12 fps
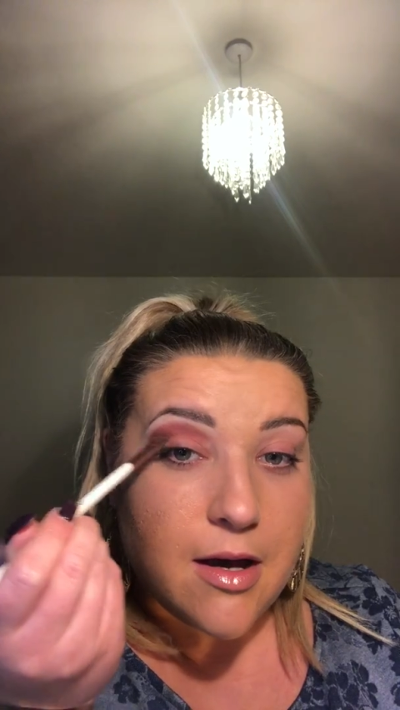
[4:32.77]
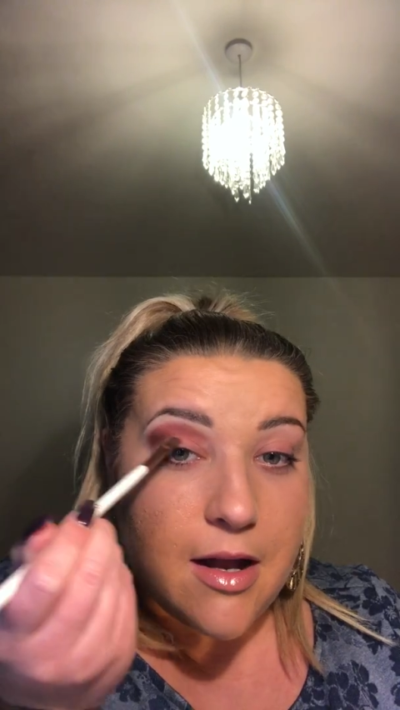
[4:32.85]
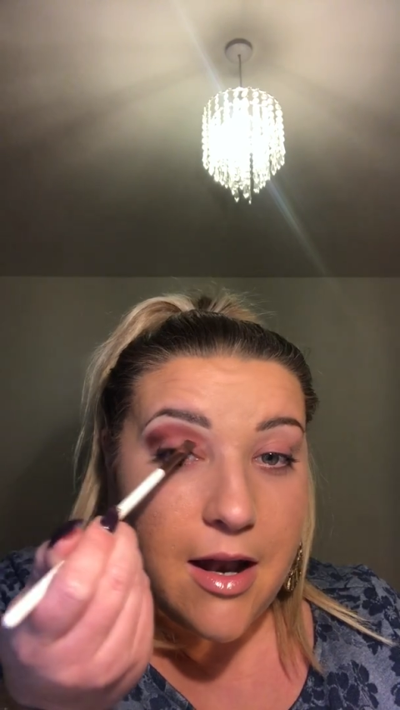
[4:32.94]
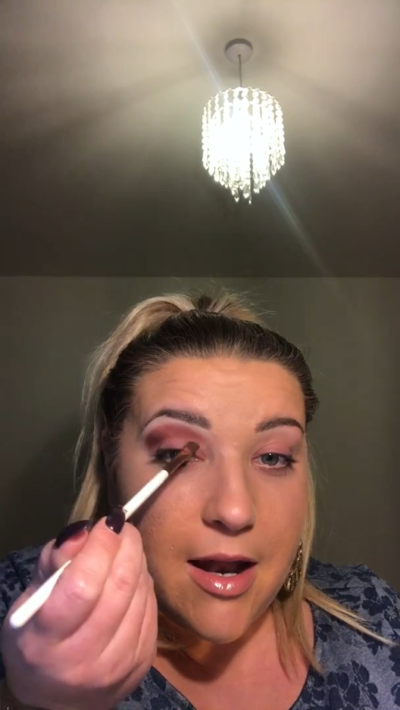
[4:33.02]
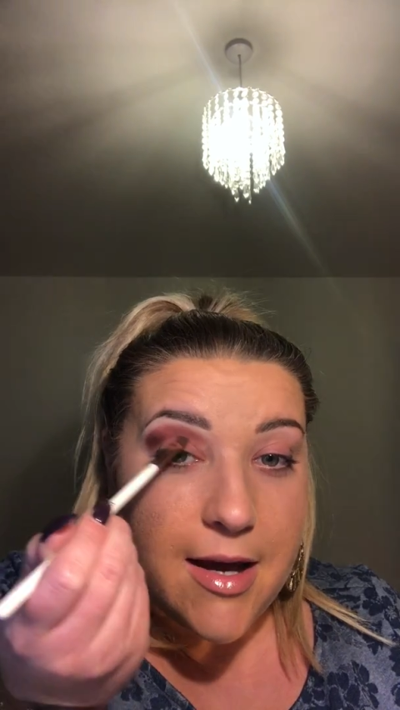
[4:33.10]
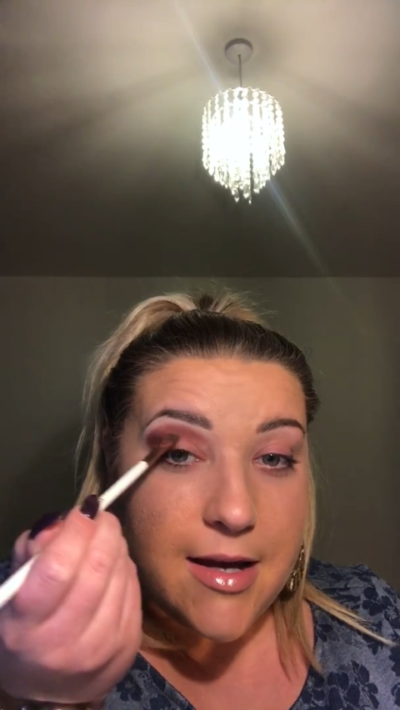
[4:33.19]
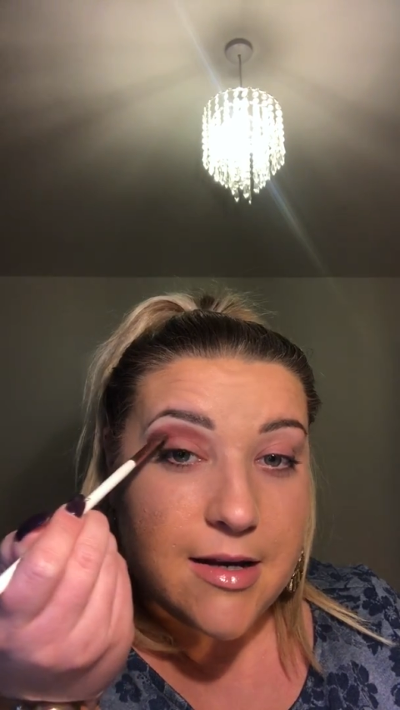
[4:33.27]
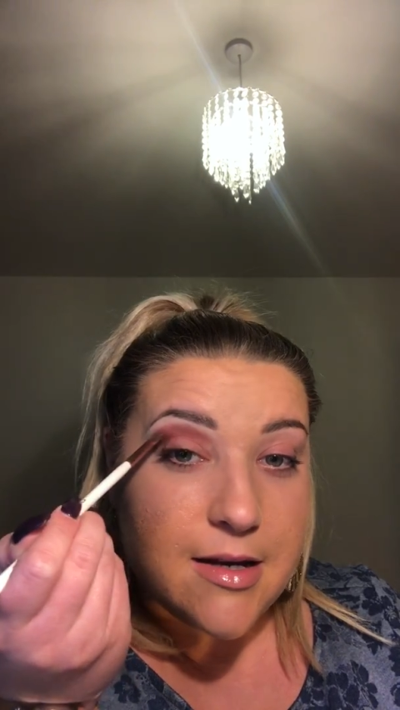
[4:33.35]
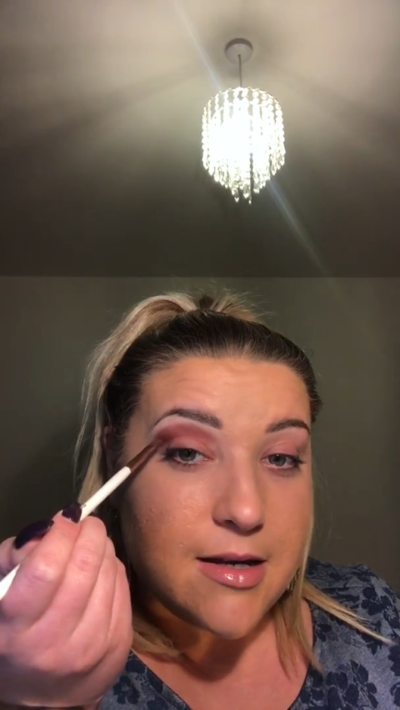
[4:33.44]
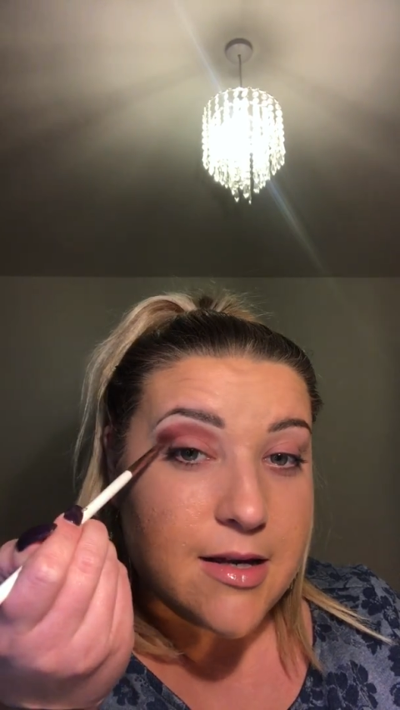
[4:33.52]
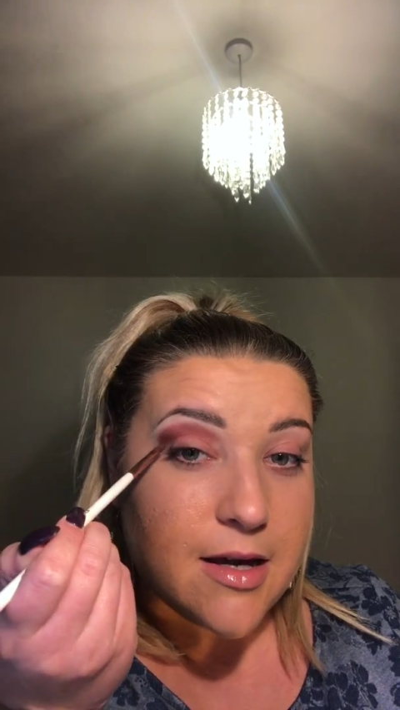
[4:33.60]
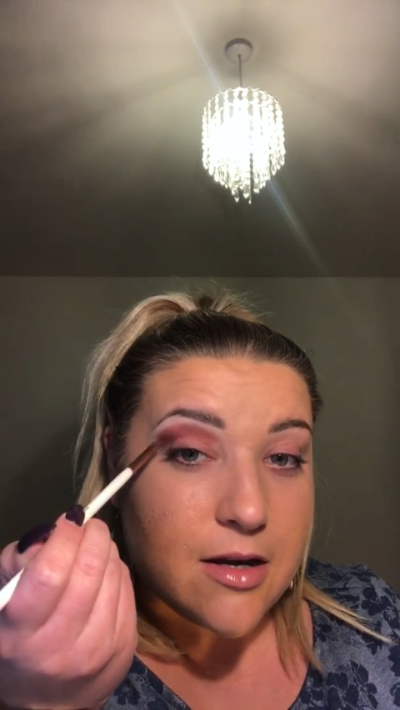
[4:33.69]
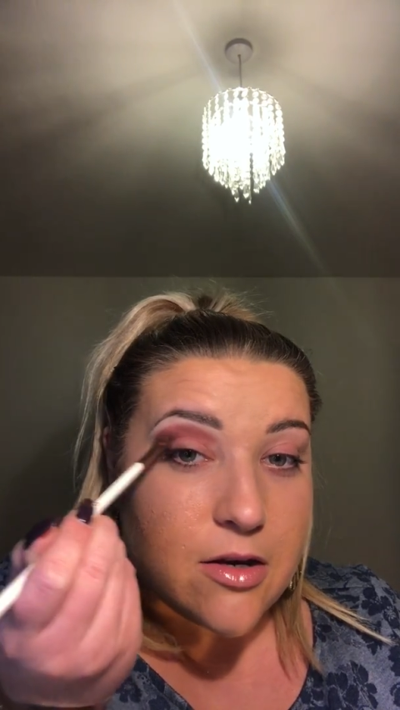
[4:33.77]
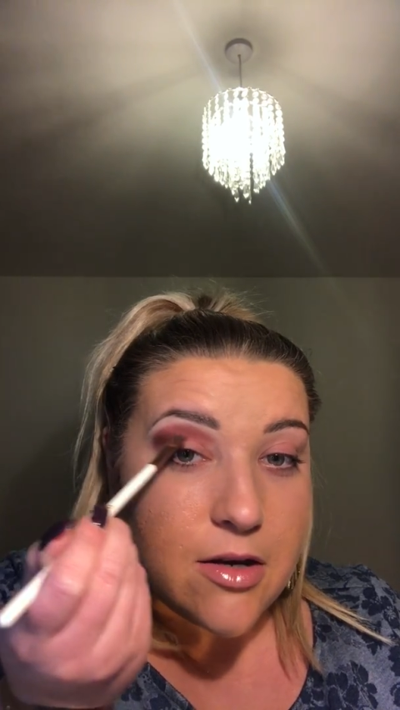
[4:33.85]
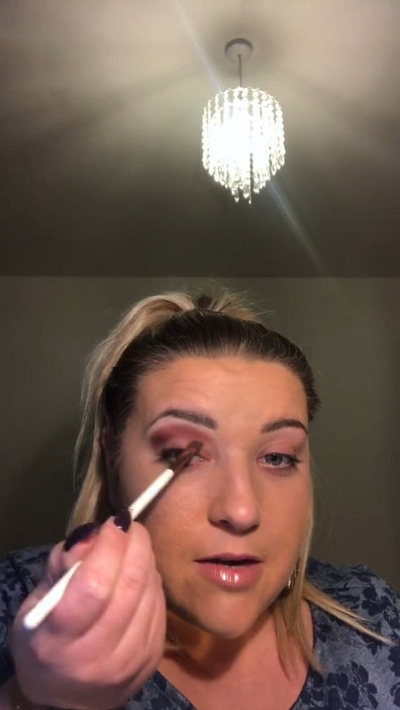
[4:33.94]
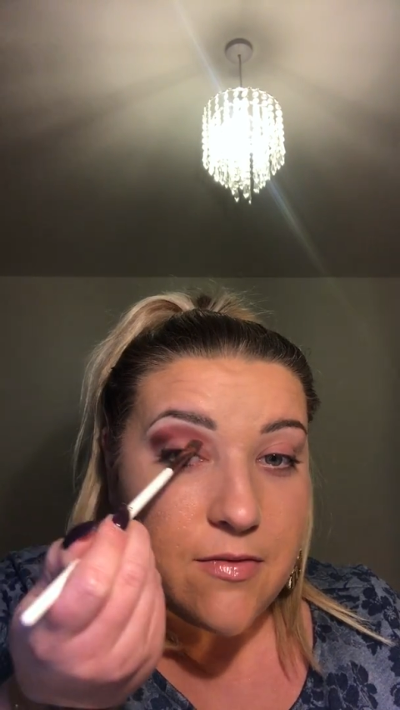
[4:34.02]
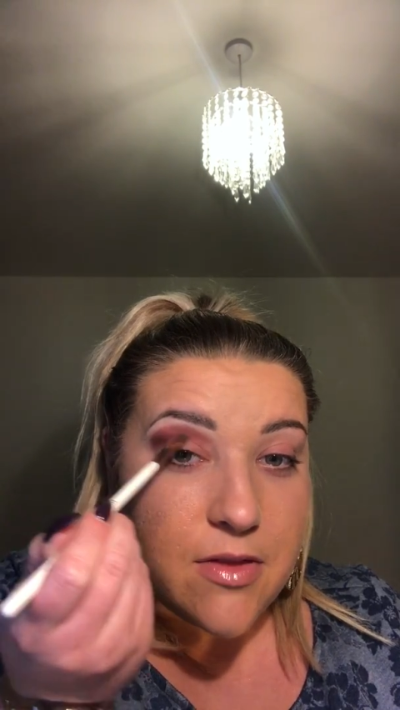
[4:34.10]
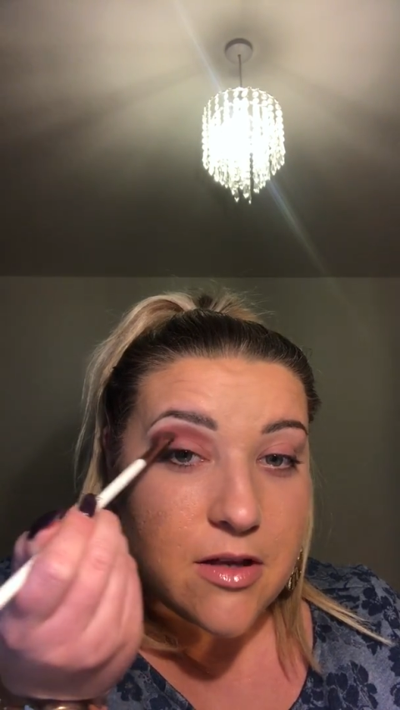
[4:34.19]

a line in here to give